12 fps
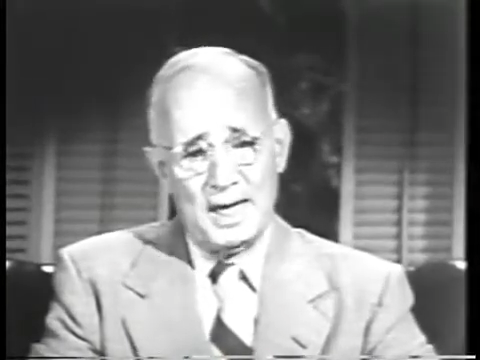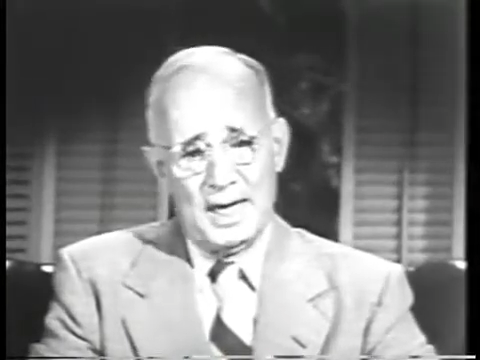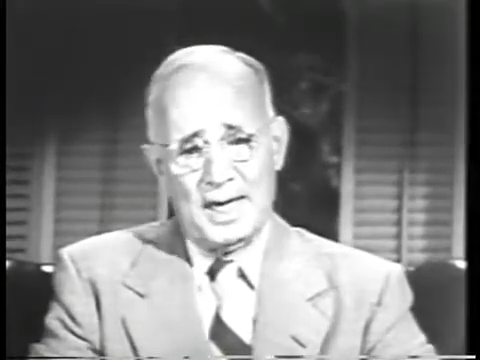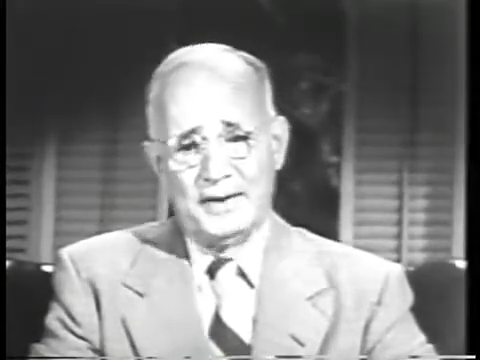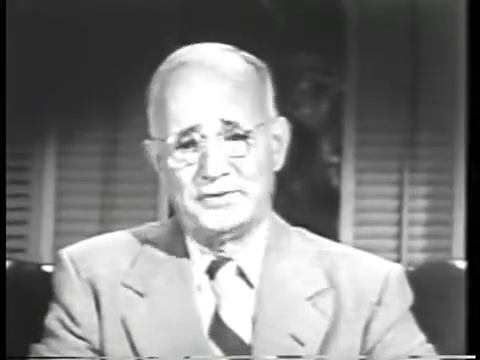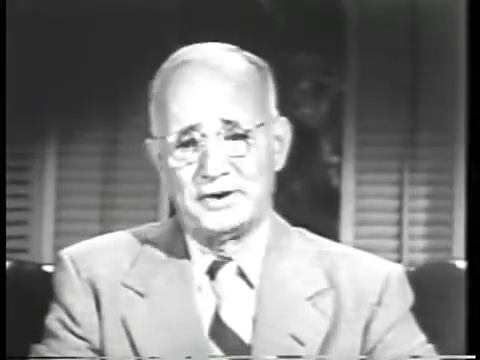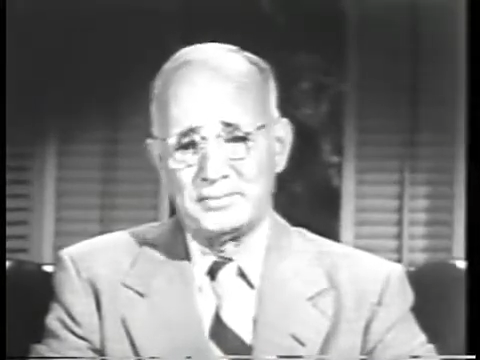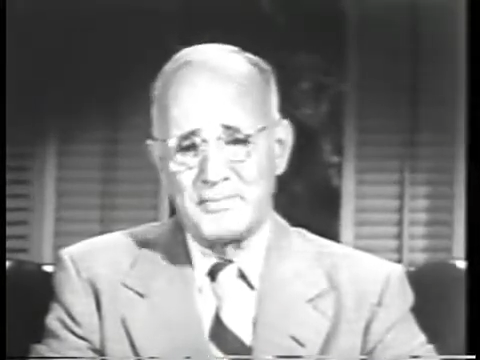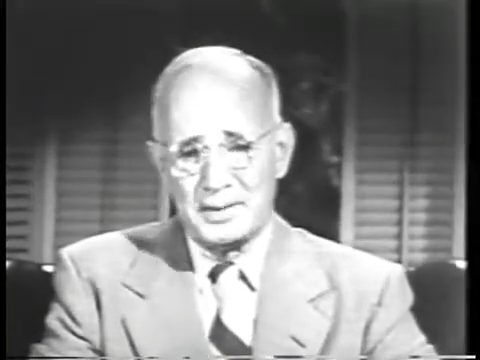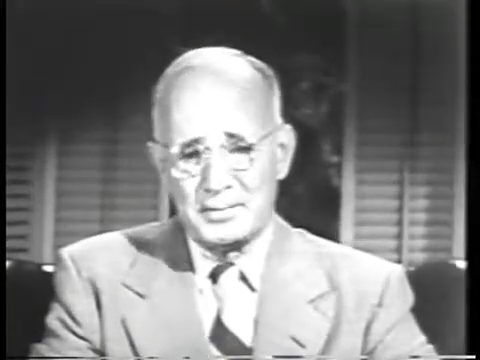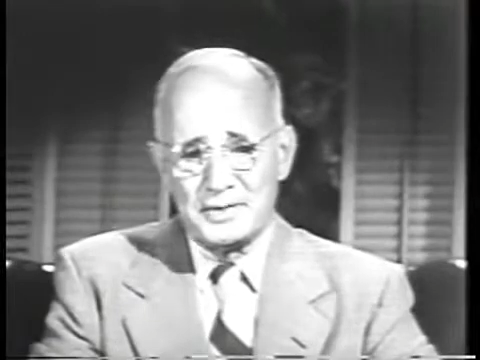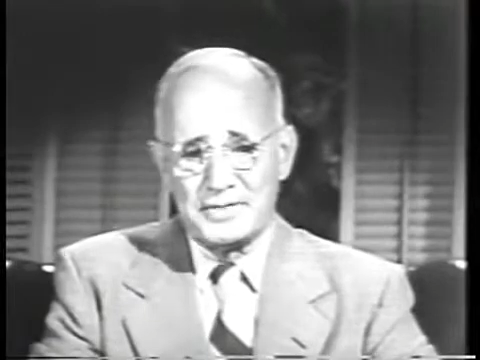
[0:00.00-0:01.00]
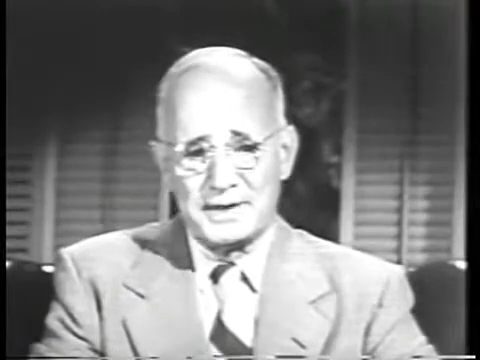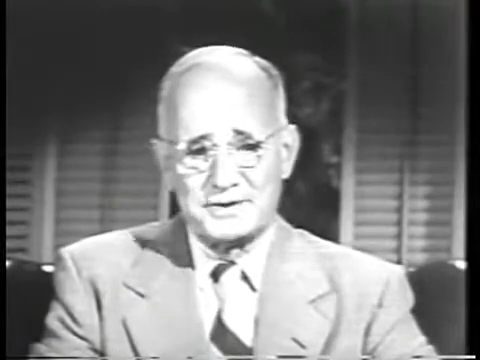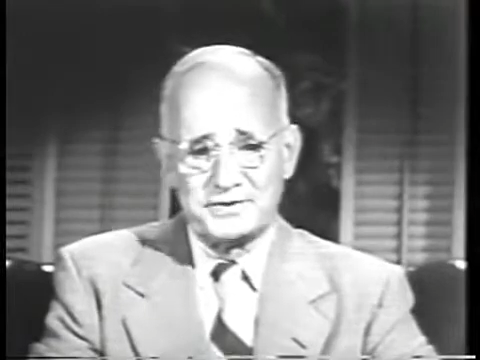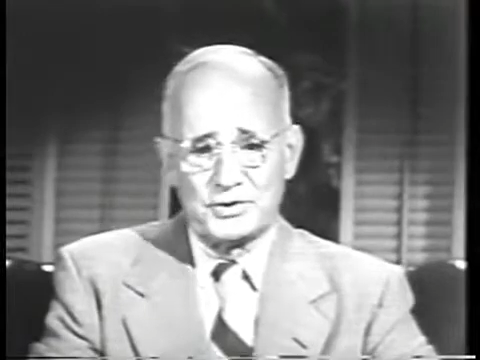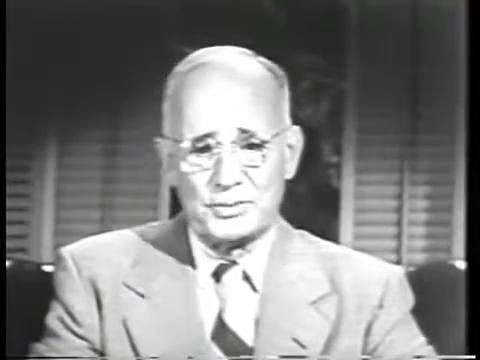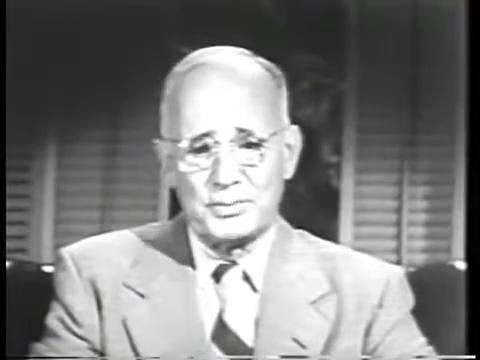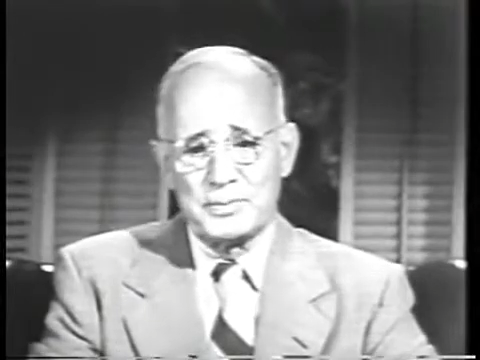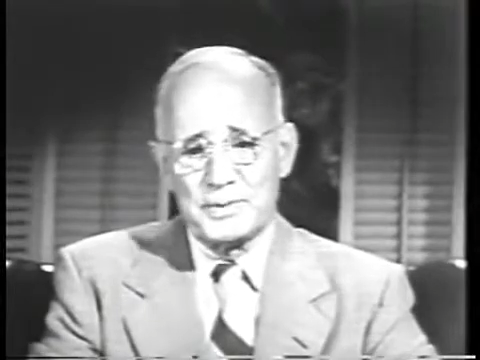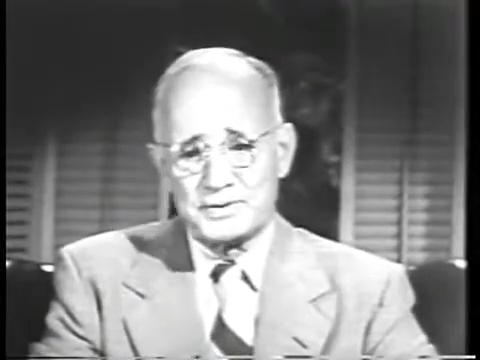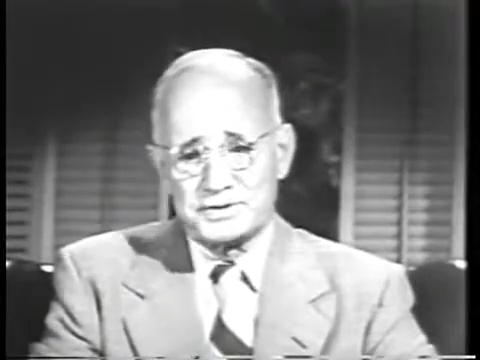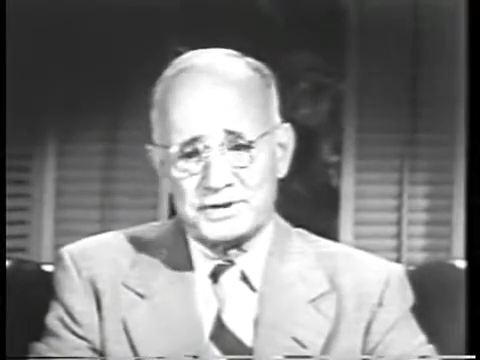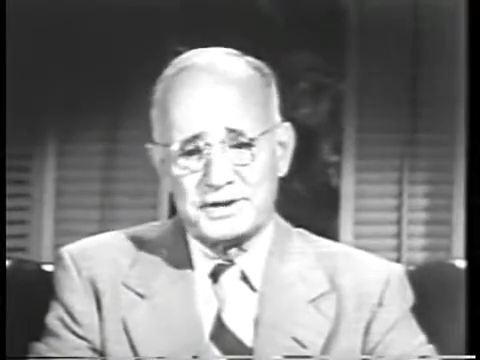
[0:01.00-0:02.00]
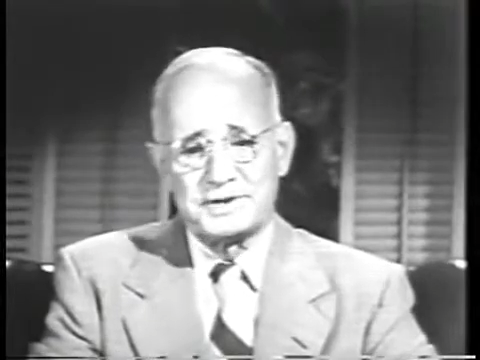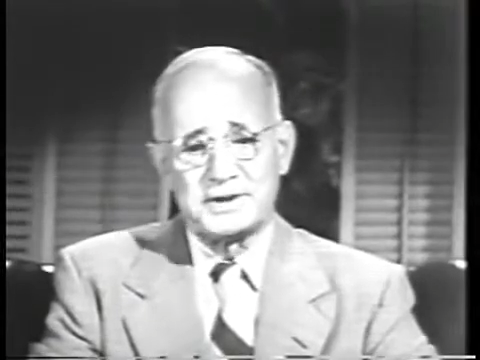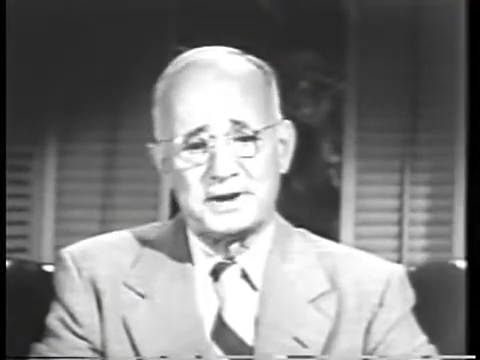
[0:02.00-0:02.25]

And remember that your promotion is